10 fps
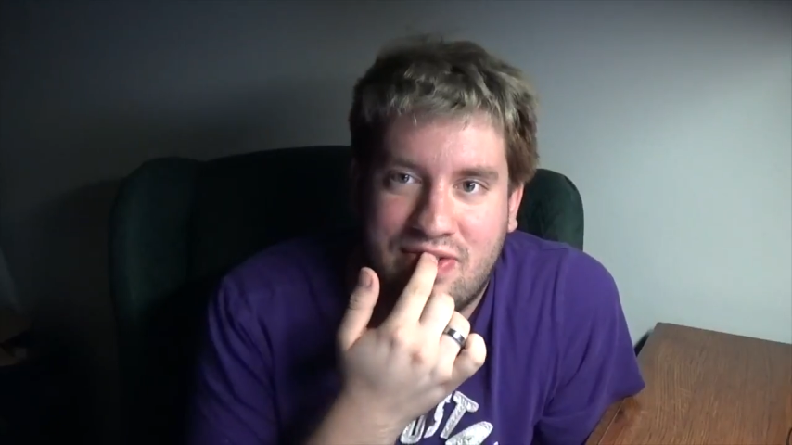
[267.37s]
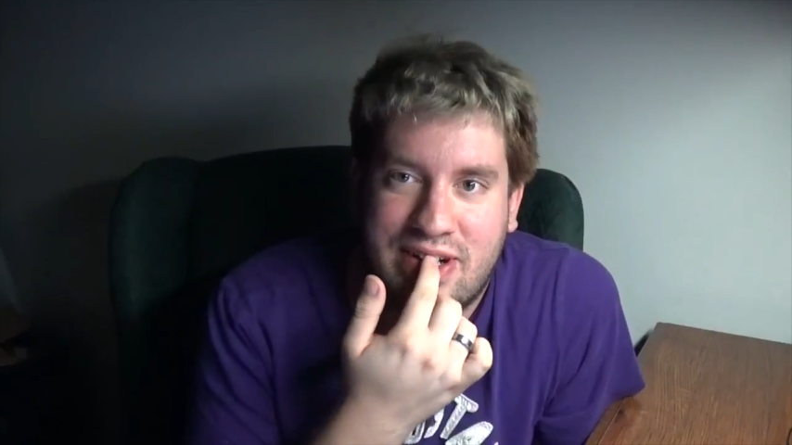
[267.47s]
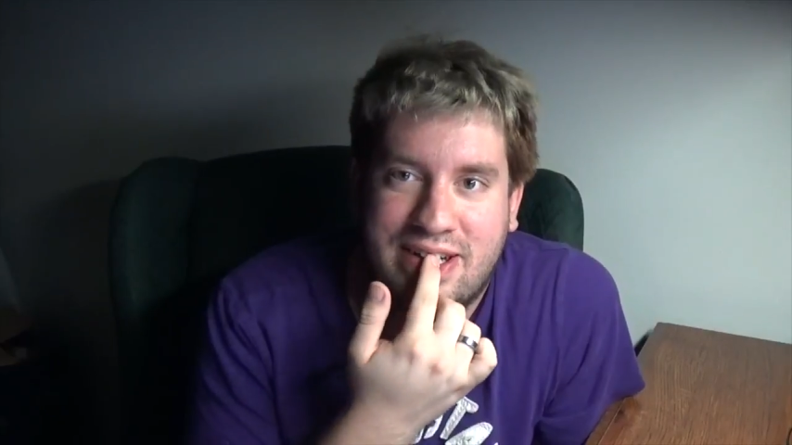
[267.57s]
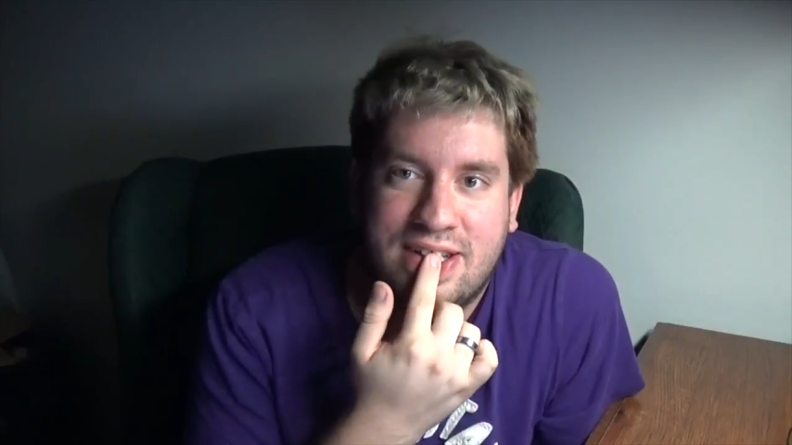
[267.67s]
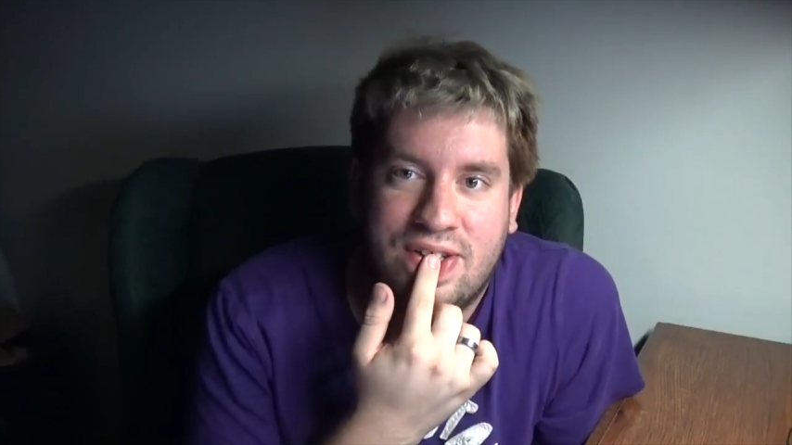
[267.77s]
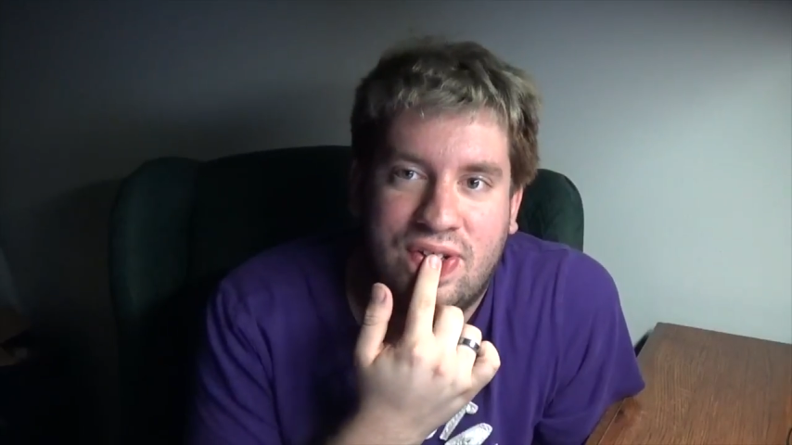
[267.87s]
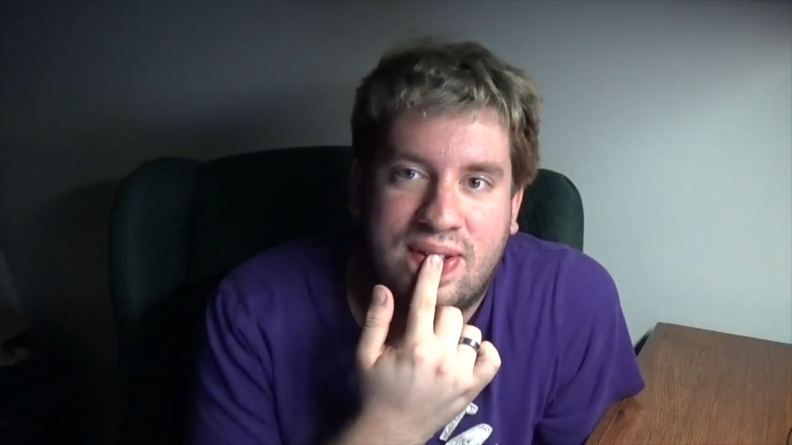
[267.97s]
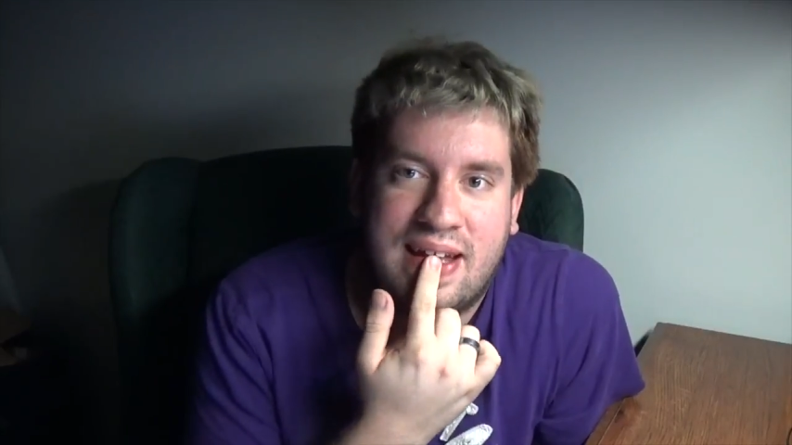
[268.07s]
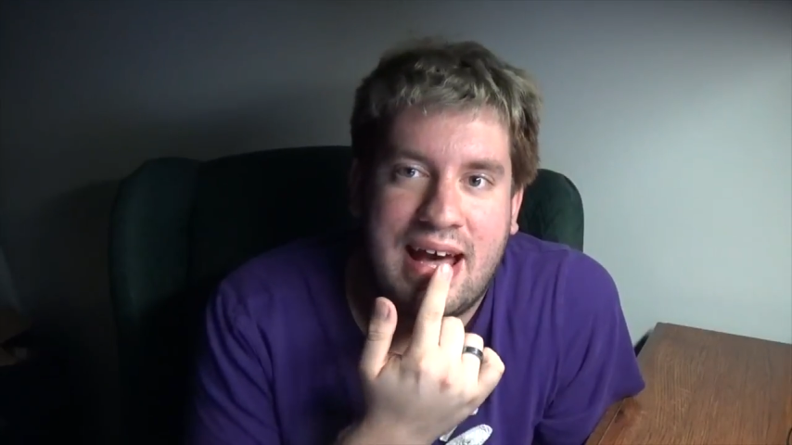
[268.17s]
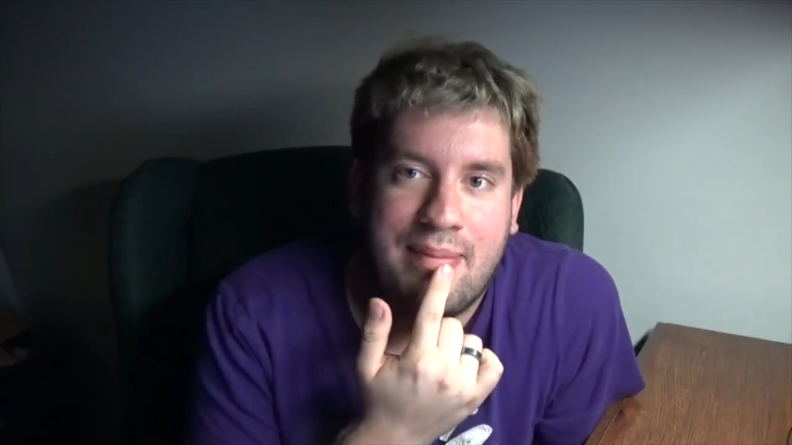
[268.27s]
weird
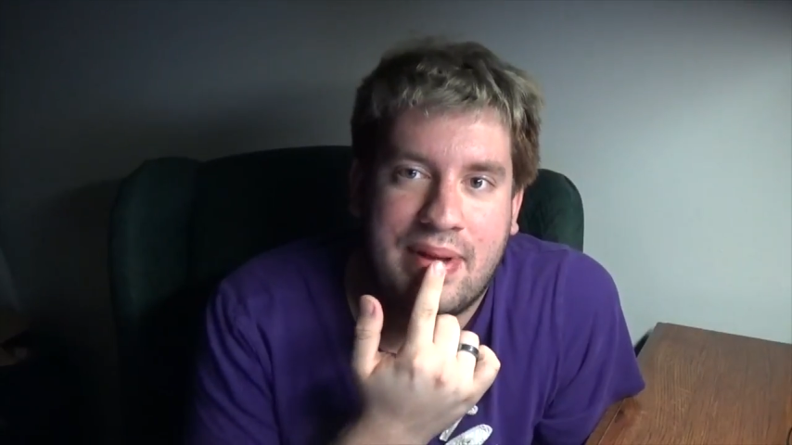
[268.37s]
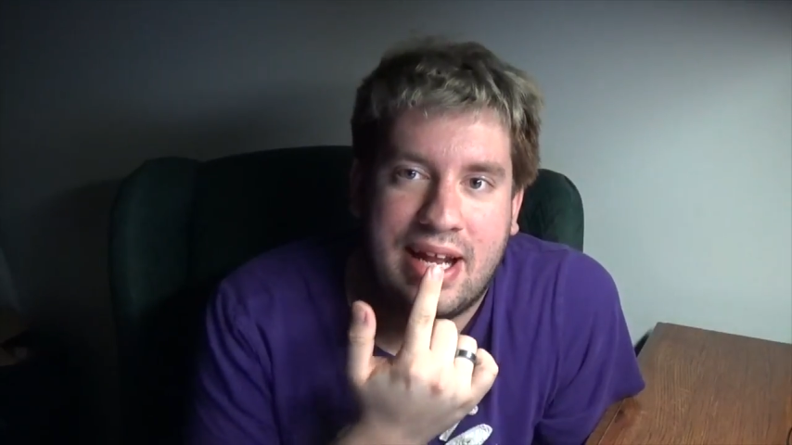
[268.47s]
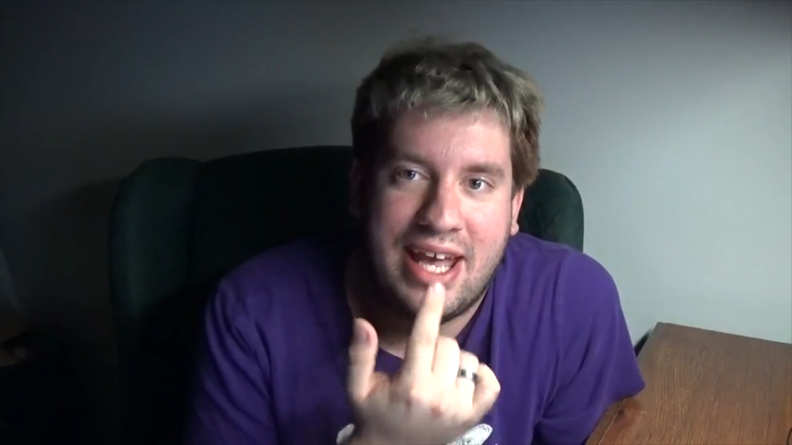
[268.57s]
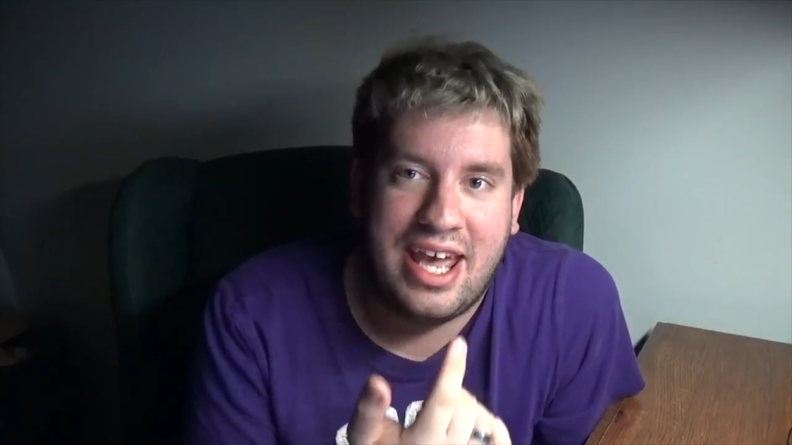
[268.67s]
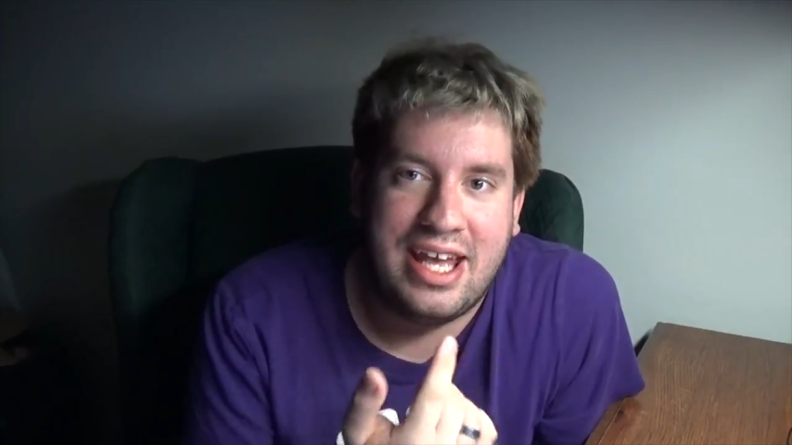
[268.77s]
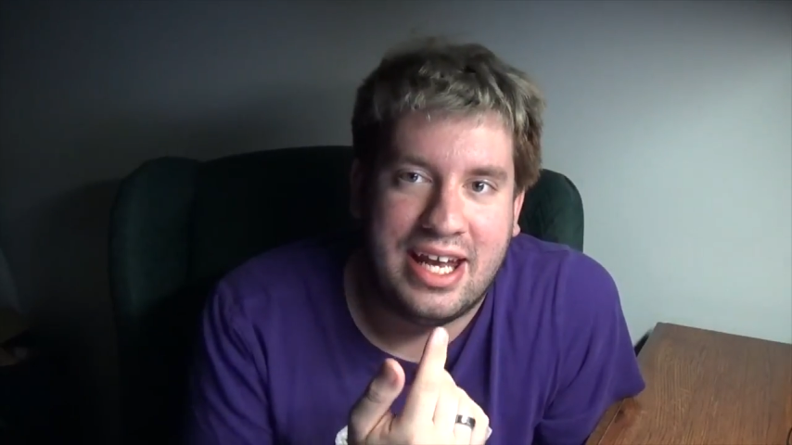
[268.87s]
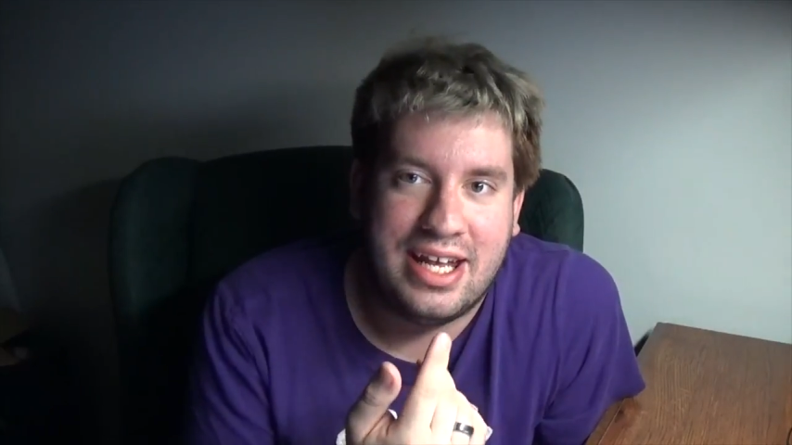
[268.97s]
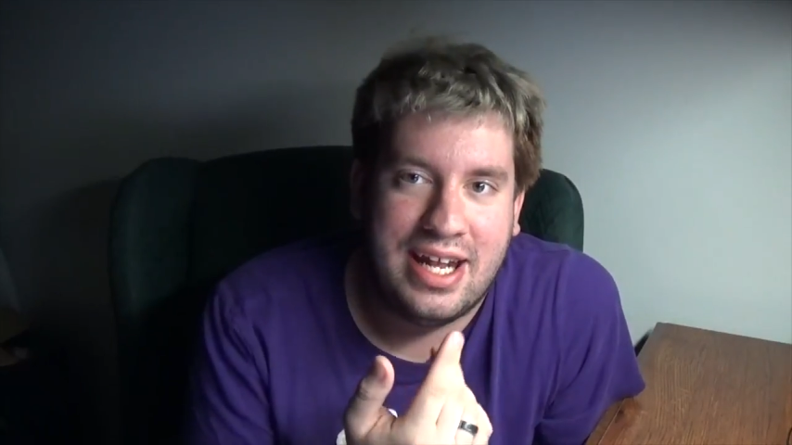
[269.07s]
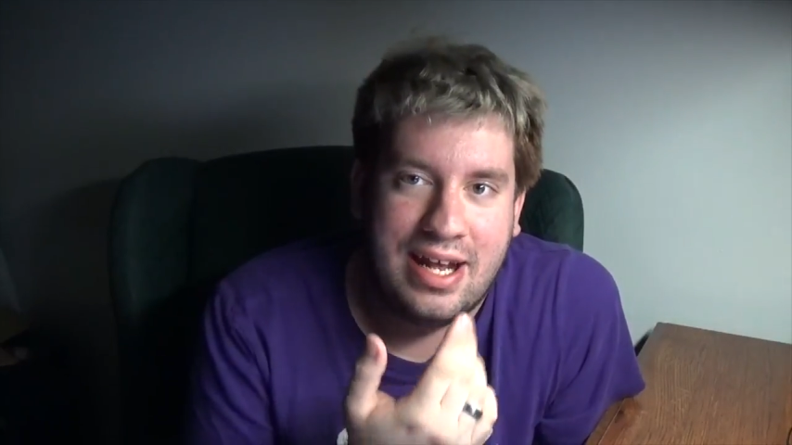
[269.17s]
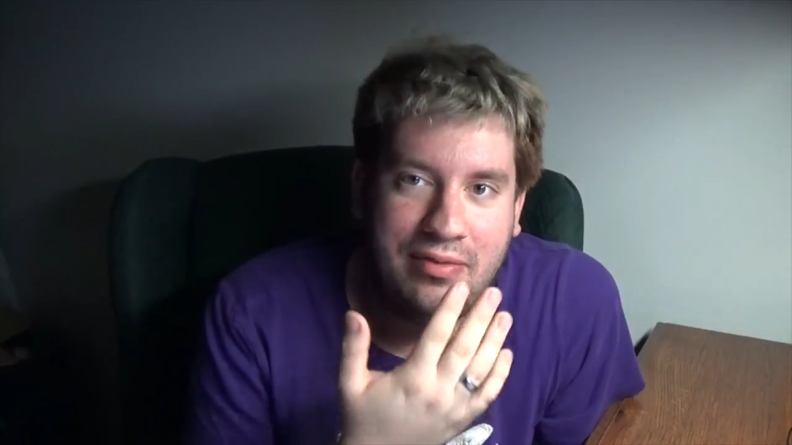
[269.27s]
tooth gap, and I hate
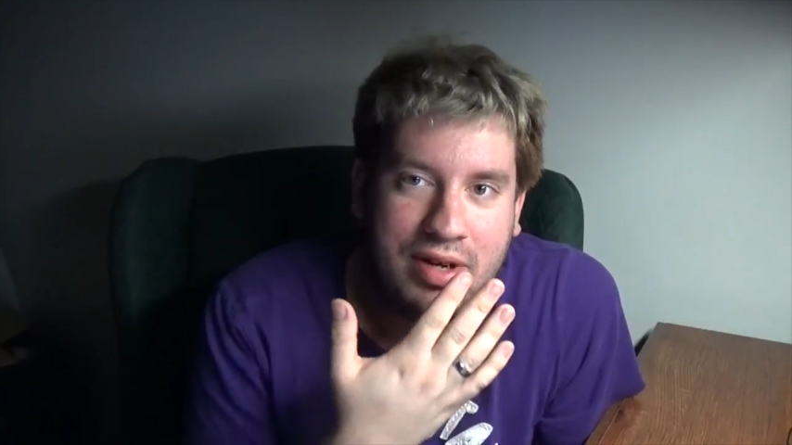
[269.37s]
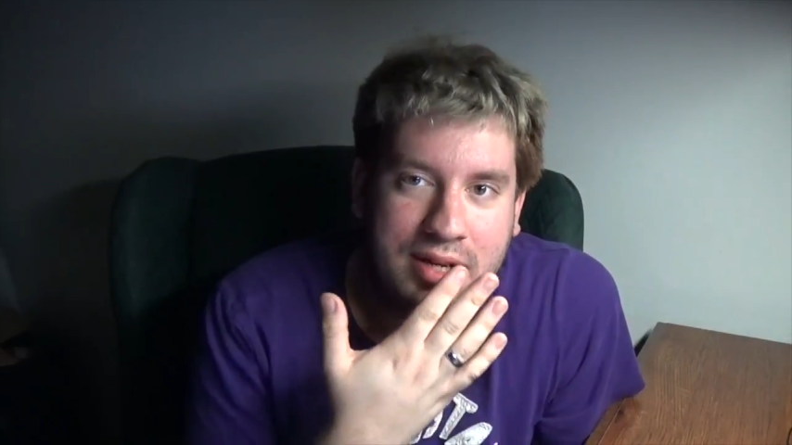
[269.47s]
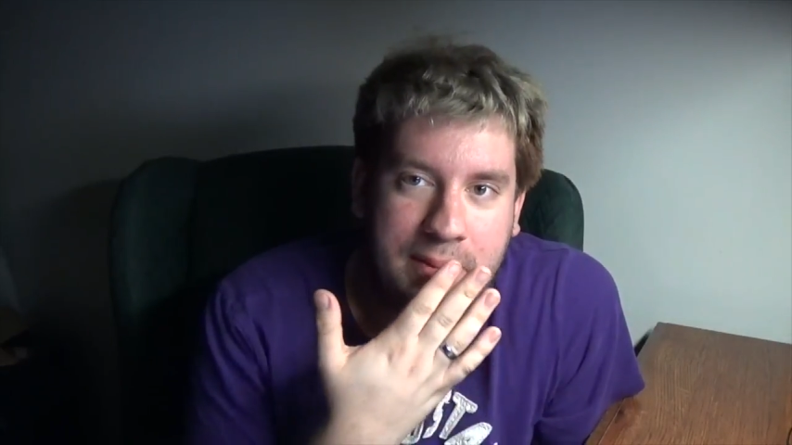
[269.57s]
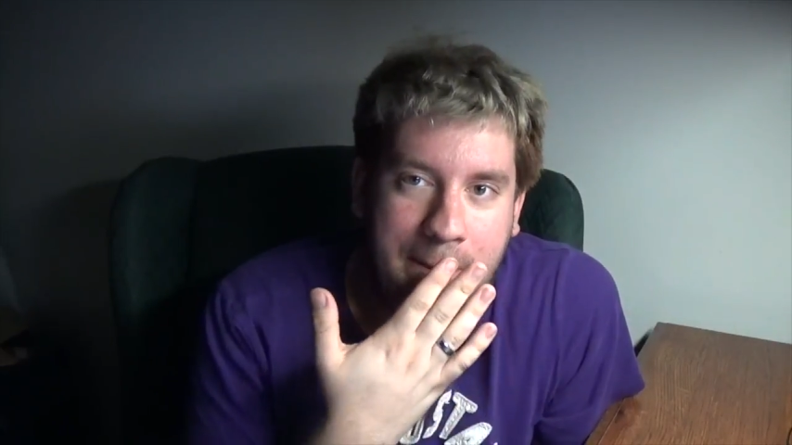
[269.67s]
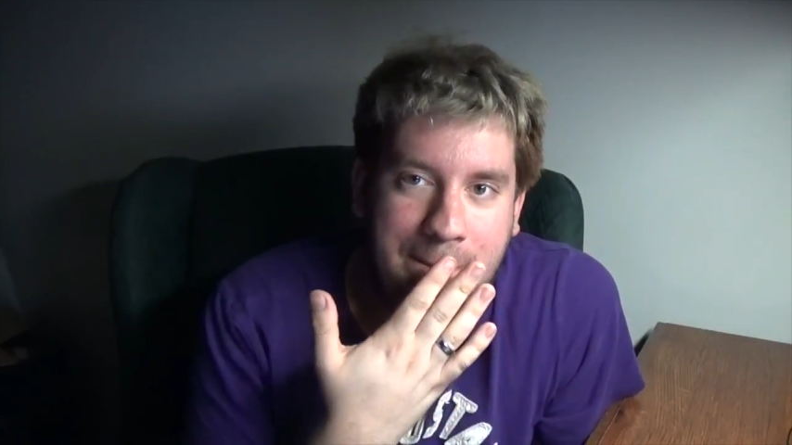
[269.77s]
it, and I want